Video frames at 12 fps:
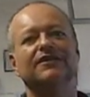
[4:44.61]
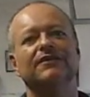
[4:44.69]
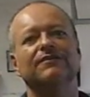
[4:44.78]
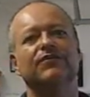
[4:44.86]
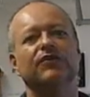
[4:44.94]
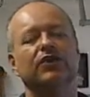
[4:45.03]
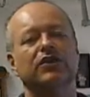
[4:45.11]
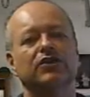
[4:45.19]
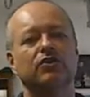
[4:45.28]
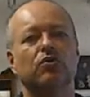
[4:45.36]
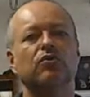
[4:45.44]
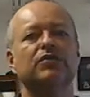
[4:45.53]
they're
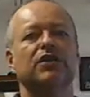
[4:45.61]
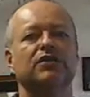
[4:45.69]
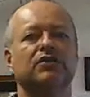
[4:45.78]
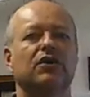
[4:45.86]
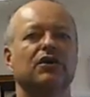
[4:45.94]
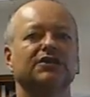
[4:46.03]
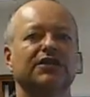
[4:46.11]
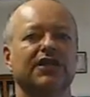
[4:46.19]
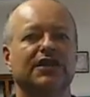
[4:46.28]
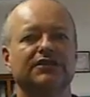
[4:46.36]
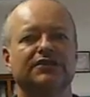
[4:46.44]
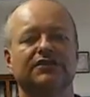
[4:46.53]
ignoring dogs
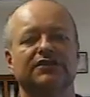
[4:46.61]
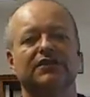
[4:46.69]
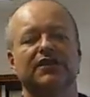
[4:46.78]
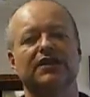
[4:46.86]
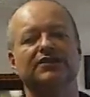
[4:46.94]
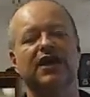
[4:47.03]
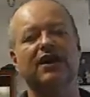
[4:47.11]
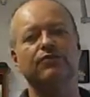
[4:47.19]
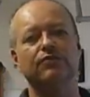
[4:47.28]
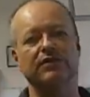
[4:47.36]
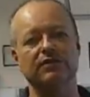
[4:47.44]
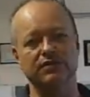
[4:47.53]
as how
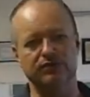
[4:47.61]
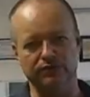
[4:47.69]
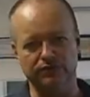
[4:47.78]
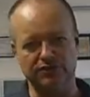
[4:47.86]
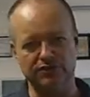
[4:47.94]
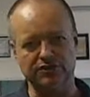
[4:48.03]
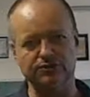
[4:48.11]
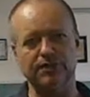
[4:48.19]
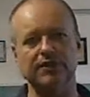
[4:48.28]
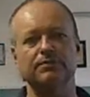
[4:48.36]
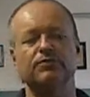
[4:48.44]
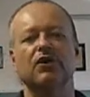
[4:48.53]
their
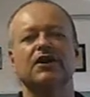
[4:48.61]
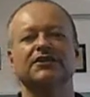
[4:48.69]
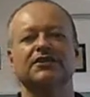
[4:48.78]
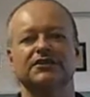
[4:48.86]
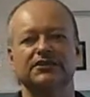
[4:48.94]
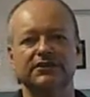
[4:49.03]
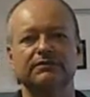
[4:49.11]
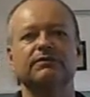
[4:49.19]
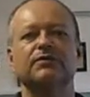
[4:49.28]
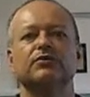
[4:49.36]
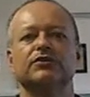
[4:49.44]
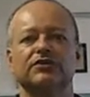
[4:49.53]
decision-making process is
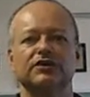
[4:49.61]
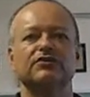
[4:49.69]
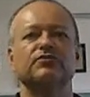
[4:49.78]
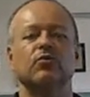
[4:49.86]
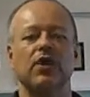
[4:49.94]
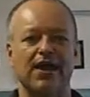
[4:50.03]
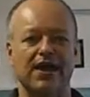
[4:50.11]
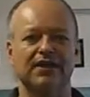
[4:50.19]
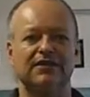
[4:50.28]
influenced this way,